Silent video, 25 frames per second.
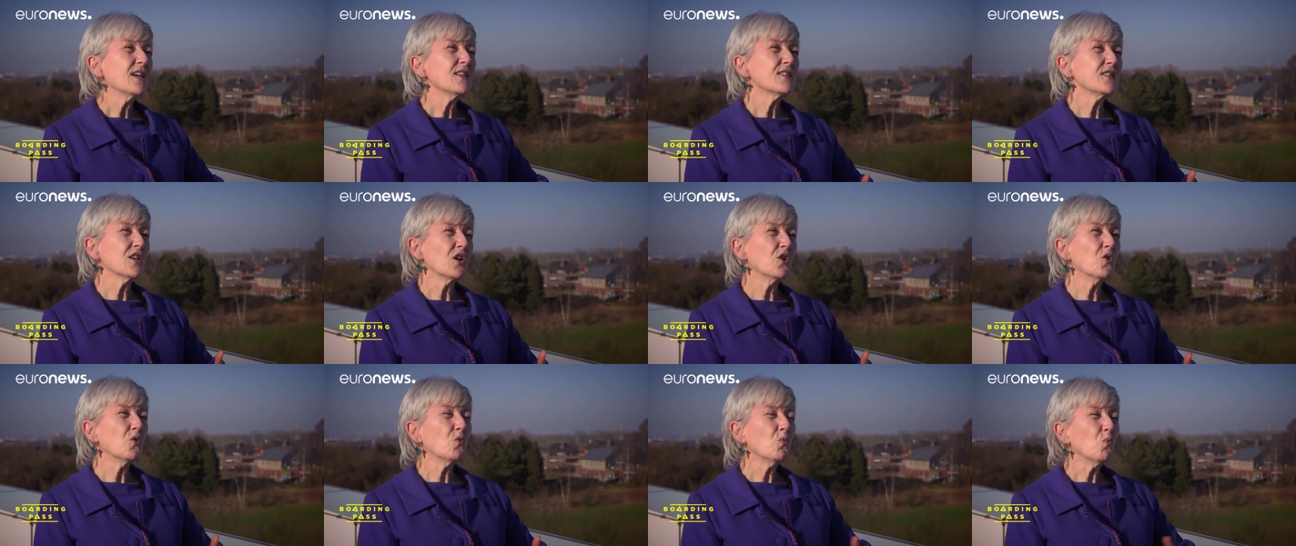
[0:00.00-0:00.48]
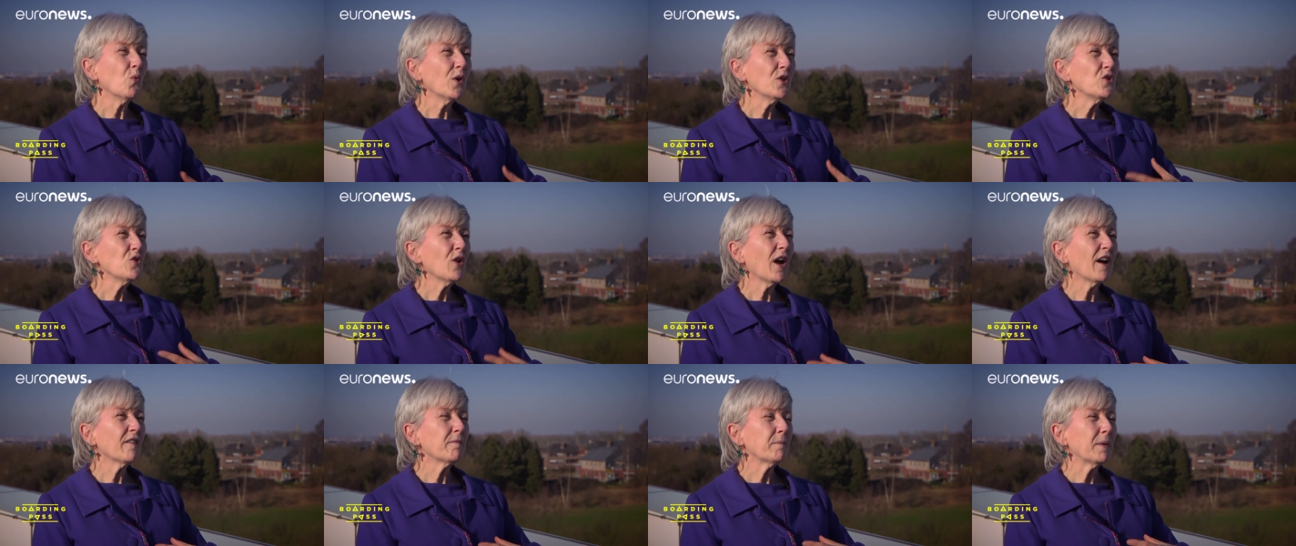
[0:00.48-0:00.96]
So
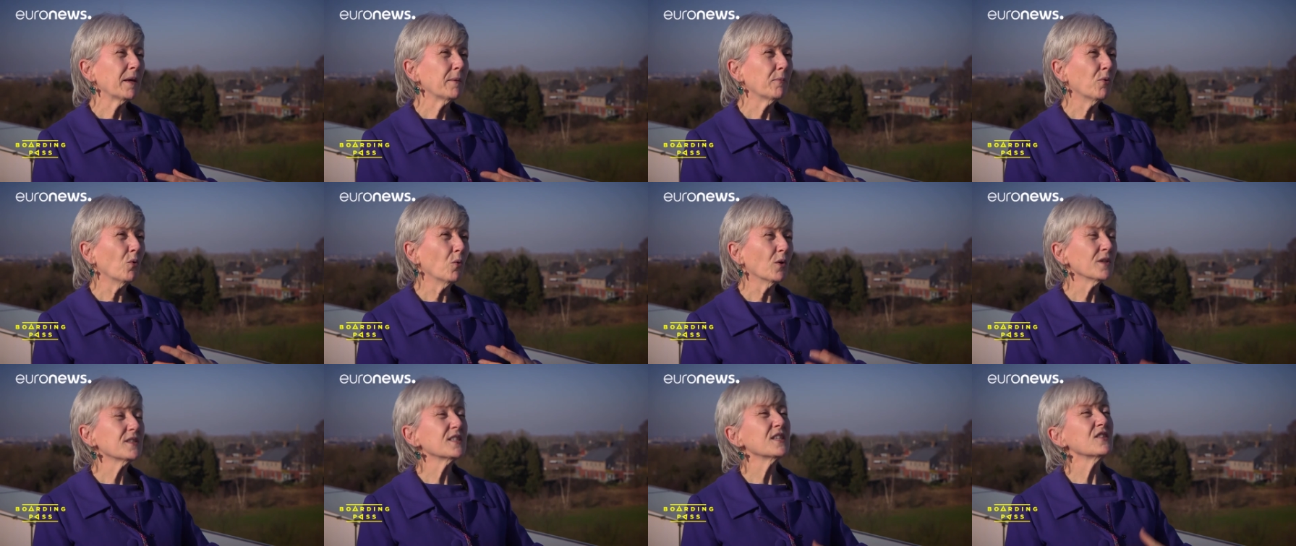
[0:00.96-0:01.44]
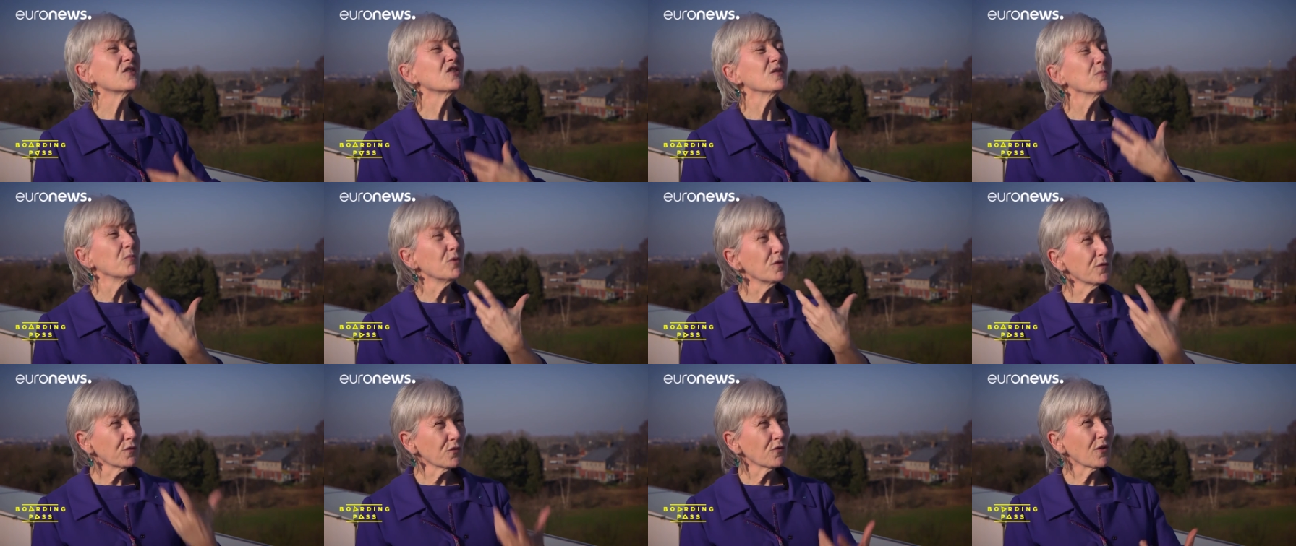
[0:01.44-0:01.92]
when you have people wanting
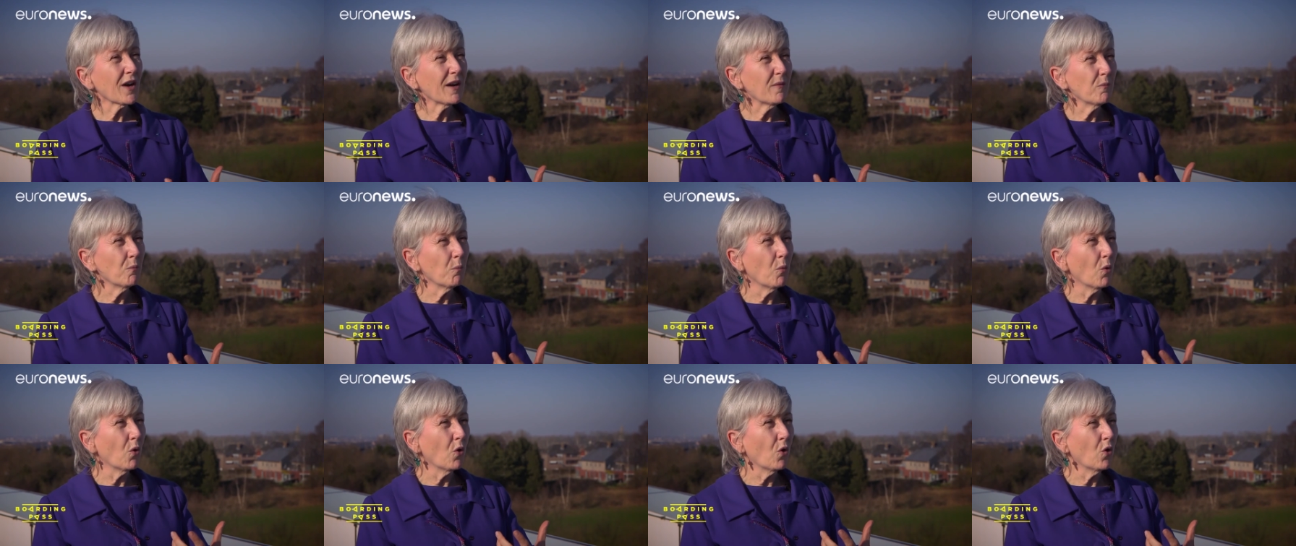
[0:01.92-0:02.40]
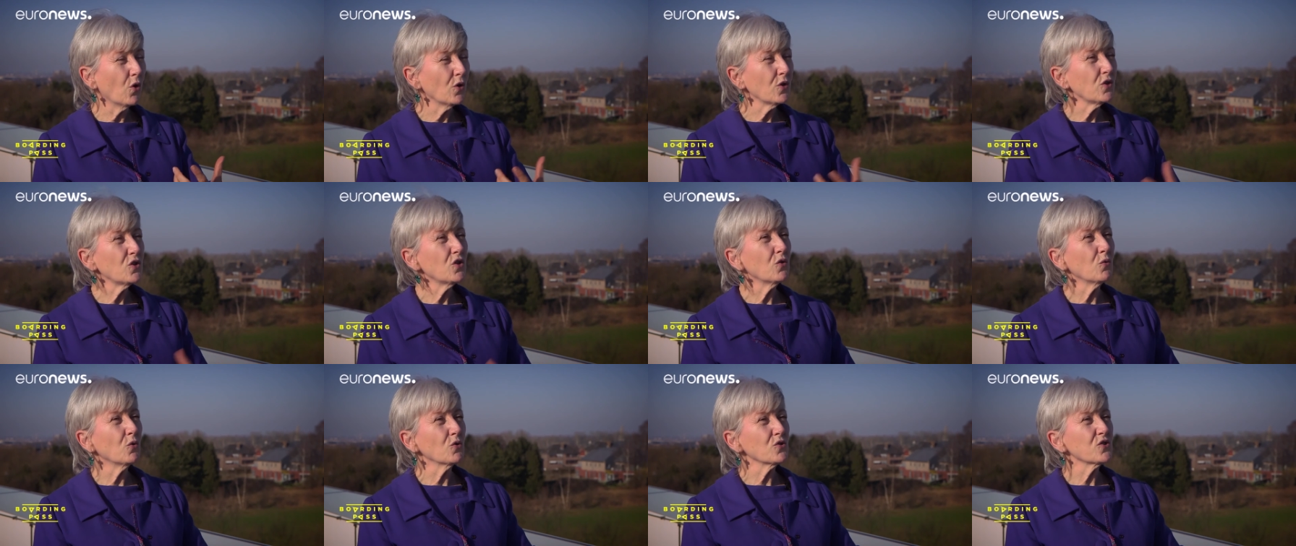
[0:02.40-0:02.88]
to move around more,
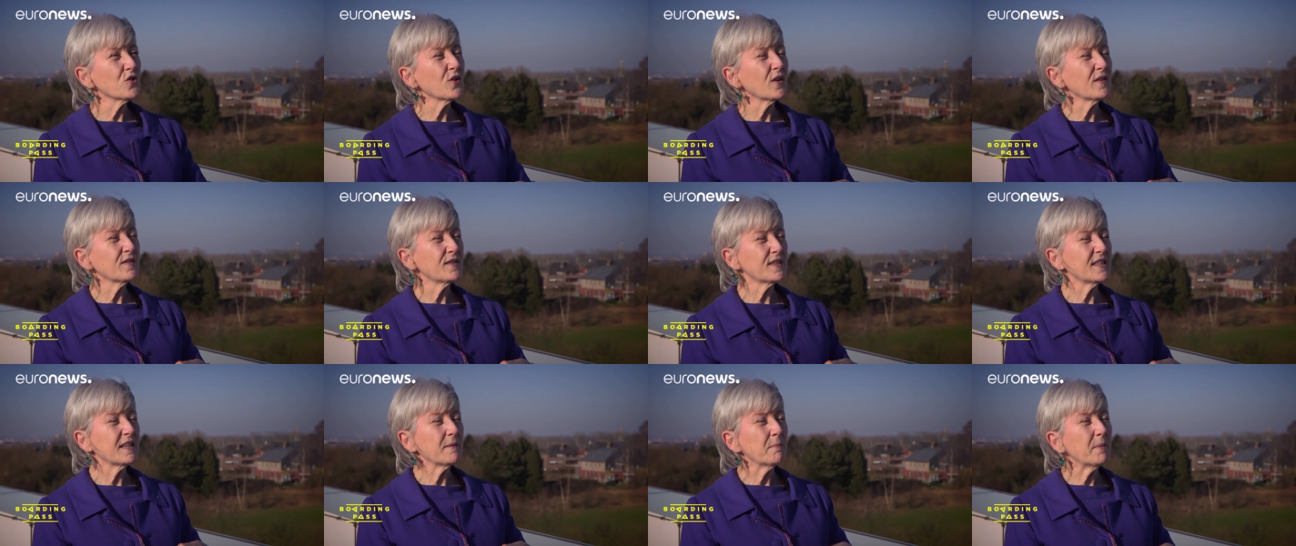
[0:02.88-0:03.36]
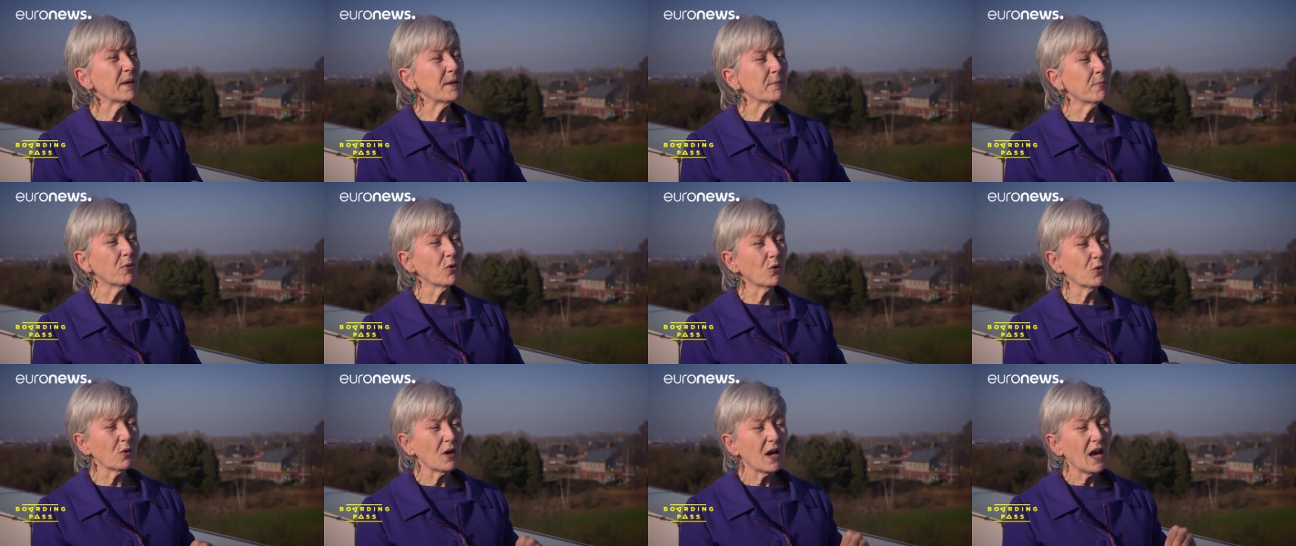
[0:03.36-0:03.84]
you also see
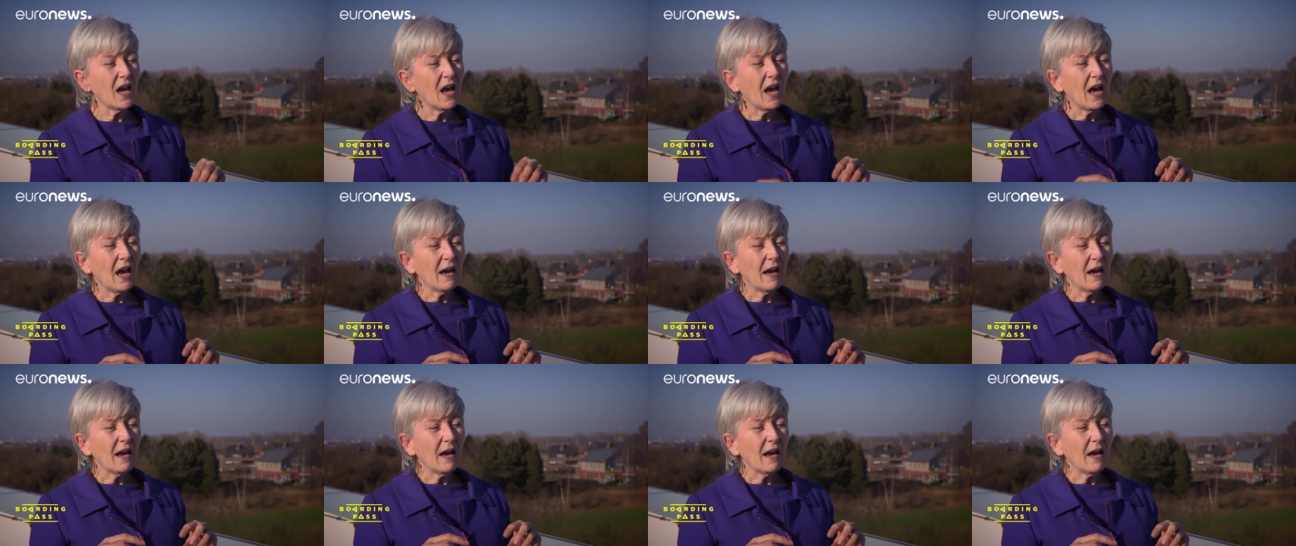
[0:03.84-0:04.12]
people